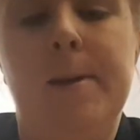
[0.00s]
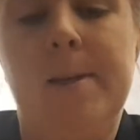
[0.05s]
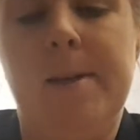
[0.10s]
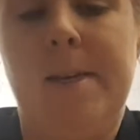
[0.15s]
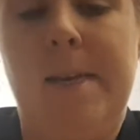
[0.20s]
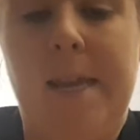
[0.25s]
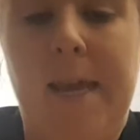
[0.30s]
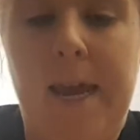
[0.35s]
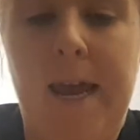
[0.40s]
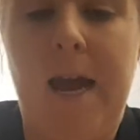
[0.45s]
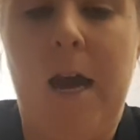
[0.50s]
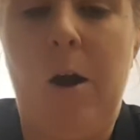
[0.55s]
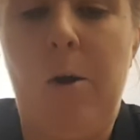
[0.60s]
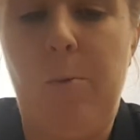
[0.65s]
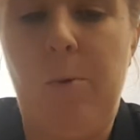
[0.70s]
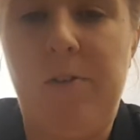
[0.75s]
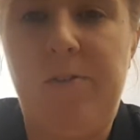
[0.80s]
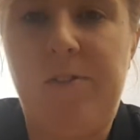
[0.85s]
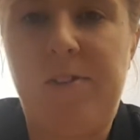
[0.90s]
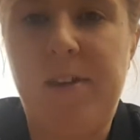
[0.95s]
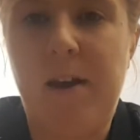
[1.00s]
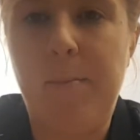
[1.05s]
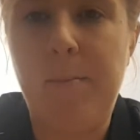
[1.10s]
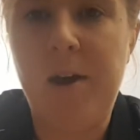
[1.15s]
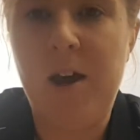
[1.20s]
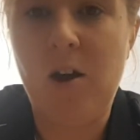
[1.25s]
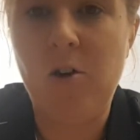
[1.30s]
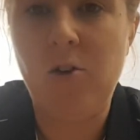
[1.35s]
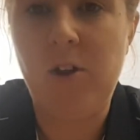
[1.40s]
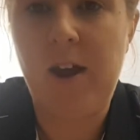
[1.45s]
Now, we've
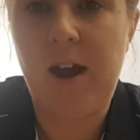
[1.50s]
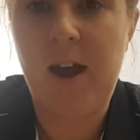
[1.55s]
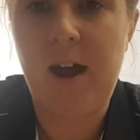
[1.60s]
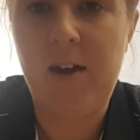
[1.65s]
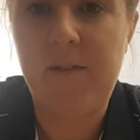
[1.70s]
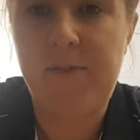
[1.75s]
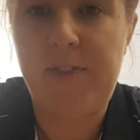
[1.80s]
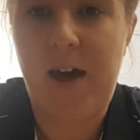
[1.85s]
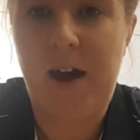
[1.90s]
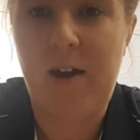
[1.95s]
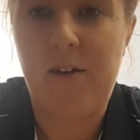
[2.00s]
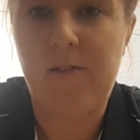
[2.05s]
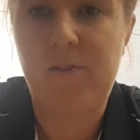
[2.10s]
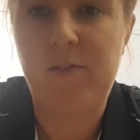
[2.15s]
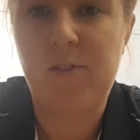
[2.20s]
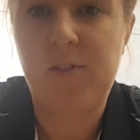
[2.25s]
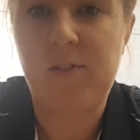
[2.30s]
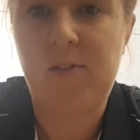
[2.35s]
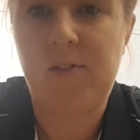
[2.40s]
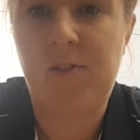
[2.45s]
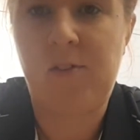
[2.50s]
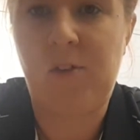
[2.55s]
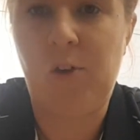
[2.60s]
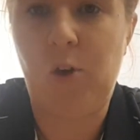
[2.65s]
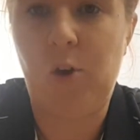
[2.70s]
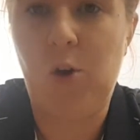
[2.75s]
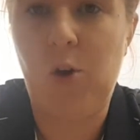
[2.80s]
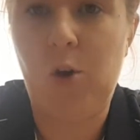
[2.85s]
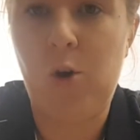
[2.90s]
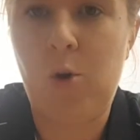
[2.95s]
somehow got to have that
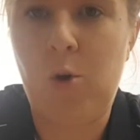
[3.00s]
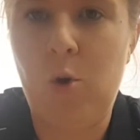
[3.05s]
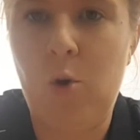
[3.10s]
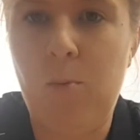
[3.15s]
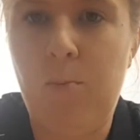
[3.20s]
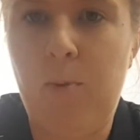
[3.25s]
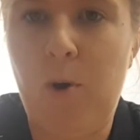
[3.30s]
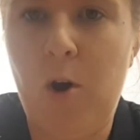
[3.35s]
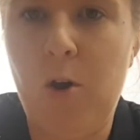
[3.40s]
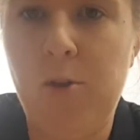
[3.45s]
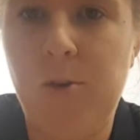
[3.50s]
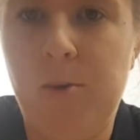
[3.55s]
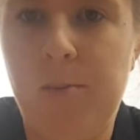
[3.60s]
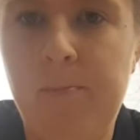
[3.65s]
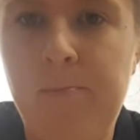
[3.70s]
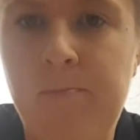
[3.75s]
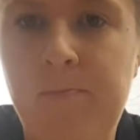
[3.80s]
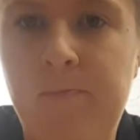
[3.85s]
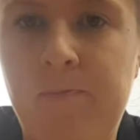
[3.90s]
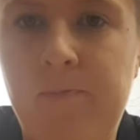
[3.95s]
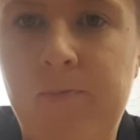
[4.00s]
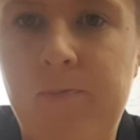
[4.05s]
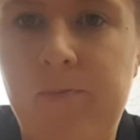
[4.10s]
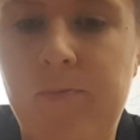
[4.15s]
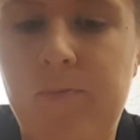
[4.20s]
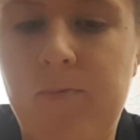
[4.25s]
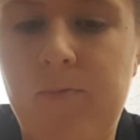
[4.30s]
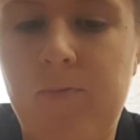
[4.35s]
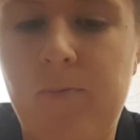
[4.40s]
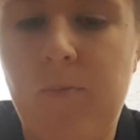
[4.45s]
circle bottom
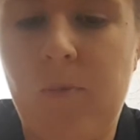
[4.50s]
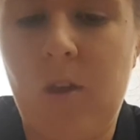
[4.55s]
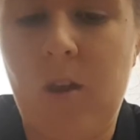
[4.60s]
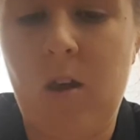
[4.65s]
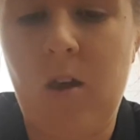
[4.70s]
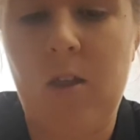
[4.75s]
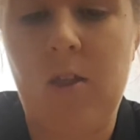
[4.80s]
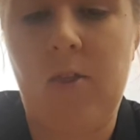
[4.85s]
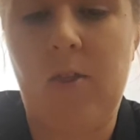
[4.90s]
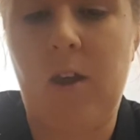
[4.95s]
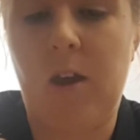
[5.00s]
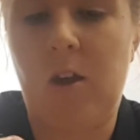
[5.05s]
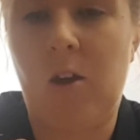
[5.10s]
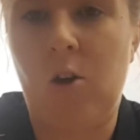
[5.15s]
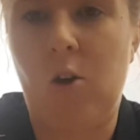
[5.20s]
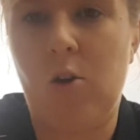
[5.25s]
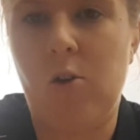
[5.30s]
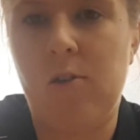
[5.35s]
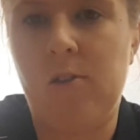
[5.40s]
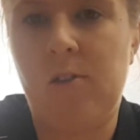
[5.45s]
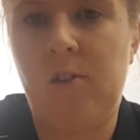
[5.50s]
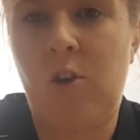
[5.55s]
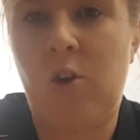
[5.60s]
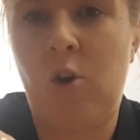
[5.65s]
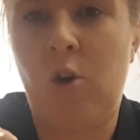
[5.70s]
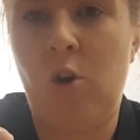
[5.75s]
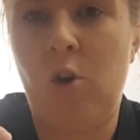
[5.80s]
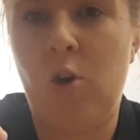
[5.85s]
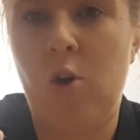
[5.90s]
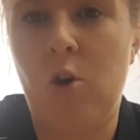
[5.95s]
that goes
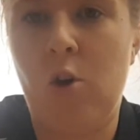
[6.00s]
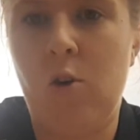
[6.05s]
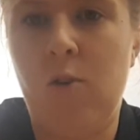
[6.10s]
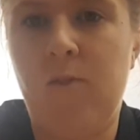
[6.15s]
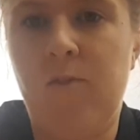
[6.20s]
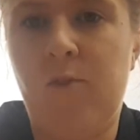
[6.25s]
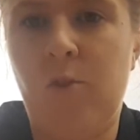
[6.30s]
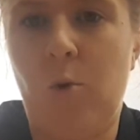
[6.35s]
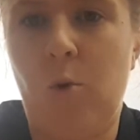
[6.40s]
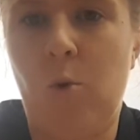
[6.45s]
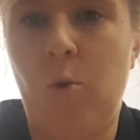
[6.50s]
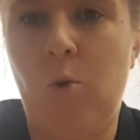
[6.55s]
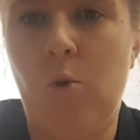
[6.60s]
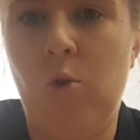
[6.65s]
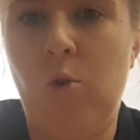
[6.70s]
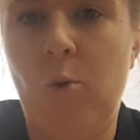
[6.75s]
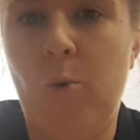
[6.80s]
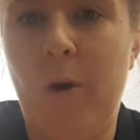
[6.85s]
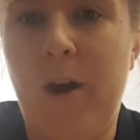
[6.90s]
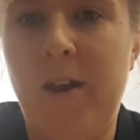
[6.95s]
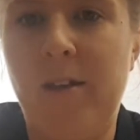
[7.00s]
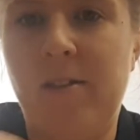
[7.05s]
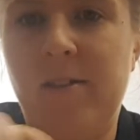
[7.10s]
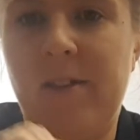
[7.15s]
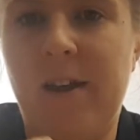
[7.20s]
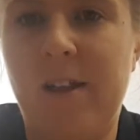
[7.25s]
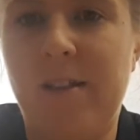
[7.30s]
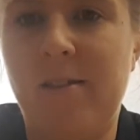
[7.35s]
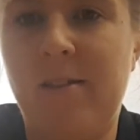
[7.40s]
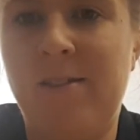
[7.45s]
curved all the way to
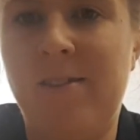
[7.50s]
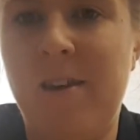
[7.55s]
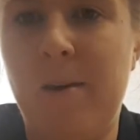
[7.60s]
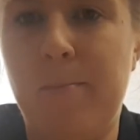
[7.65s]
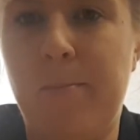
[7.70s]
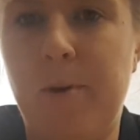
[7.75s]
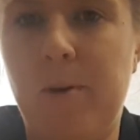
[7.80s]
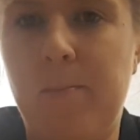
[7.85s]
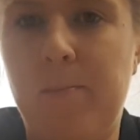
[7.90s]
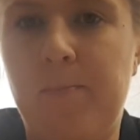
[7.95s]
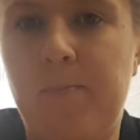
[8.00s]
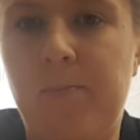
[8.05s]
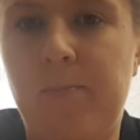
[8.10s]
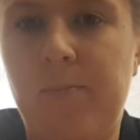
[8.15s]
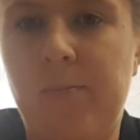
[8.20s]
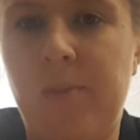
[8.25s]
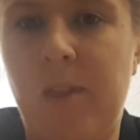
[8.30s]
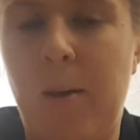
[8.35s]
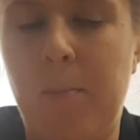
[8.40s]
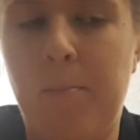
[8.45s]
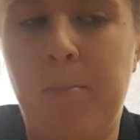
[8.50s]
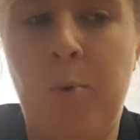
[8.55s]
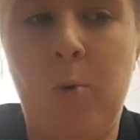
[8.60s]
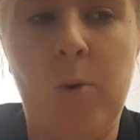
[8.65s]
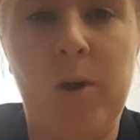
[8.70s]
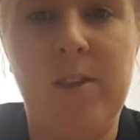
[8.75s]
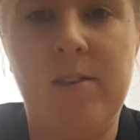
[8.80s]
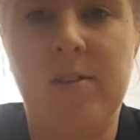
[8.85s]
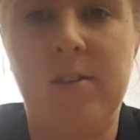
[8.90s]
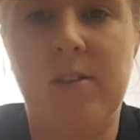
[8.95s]
that tip, that
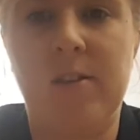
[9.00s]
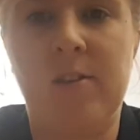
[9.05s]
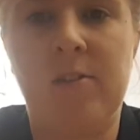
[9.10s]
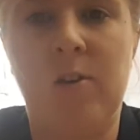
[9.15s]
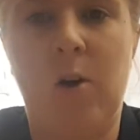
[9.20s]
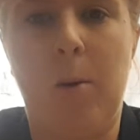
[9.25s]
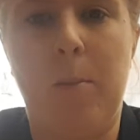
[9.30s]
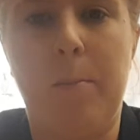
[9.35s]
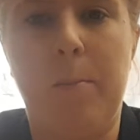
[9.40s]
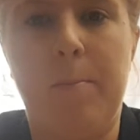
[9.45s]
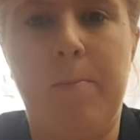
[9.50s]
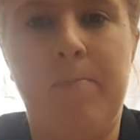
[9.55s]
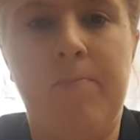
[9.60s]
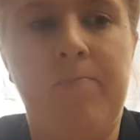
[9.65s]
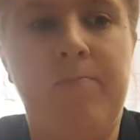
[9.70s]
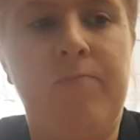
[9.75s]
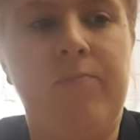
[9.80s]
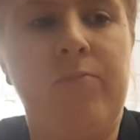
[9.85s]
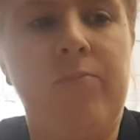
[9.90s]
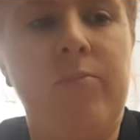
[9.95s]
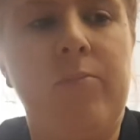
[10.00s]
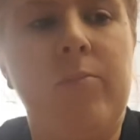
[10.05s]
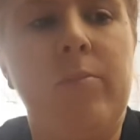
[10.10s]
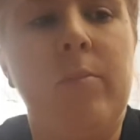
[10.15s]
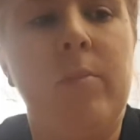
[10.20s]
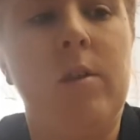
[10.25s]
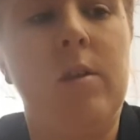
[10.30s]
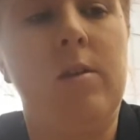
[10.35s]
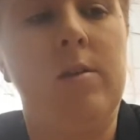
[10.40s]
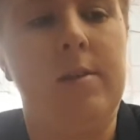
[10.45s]
point at the top.
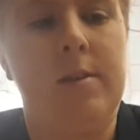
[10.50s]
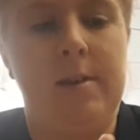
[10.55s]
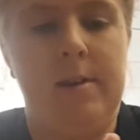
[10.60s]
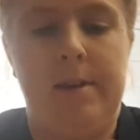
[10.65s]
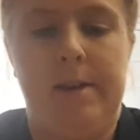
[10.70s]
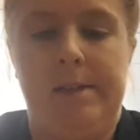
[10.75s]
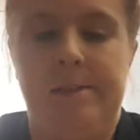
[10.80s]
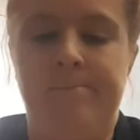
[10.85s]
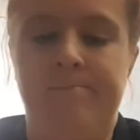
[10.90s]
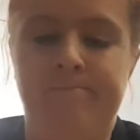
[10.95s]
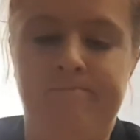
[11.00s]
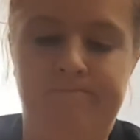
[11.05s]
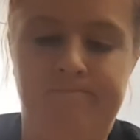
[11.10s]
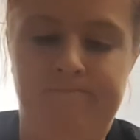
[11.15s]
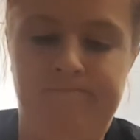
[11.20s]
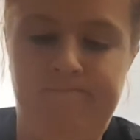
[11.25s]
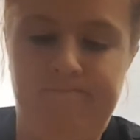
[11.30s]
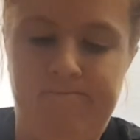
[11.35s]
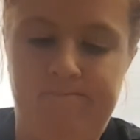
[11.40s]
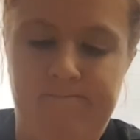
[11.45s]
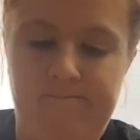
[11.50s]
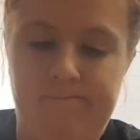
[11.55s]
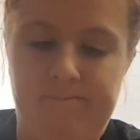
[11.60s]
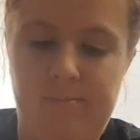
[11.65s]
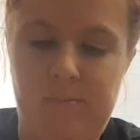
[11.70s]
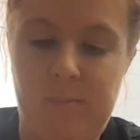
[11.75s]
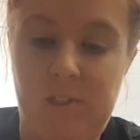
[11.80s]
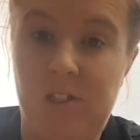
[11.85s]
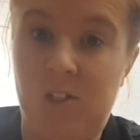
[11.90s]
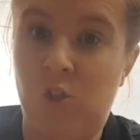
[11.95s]

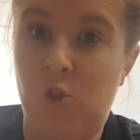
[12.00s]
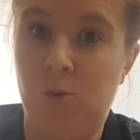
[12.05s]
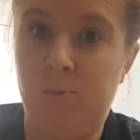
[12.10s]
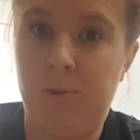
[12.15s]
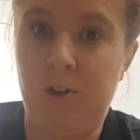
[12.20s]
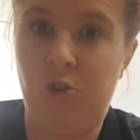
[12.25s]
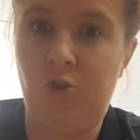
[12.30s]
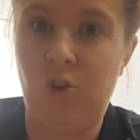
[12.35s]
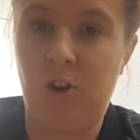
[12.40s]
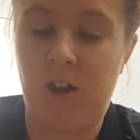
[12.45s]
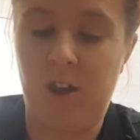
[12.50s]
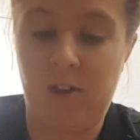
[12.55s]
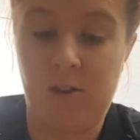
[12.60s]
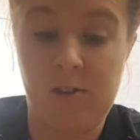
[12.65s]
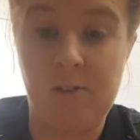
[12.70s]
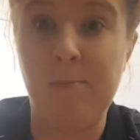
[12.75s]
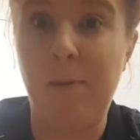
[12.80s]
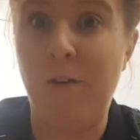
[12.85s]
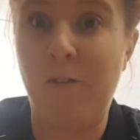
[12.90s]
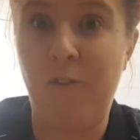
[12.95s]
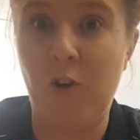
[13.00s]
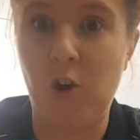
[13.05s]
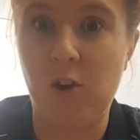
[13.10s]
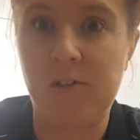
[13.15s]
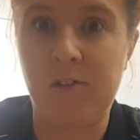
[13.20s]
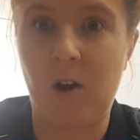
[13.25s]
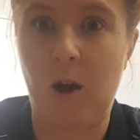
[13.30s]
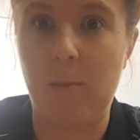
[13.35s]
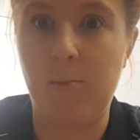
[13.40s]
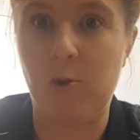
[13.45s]
This could be tricky. This is my
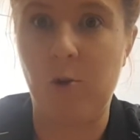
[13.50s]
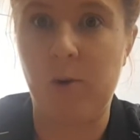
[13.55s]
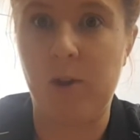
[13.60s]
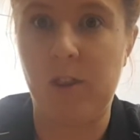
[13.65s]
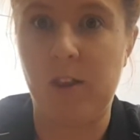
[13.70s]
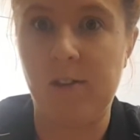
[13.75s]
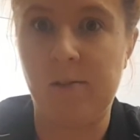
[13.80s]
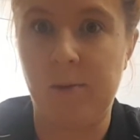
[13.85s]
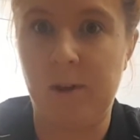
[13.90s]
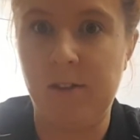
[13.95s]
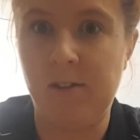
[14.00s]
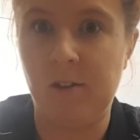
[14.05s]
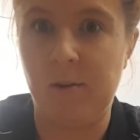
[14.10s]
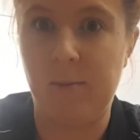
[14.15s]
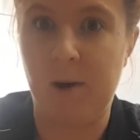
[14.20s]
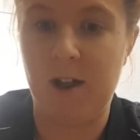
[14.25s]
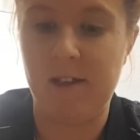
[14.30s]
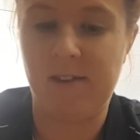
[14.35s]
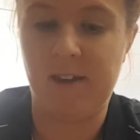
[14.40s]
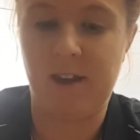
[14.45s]
first time doing this one, so it might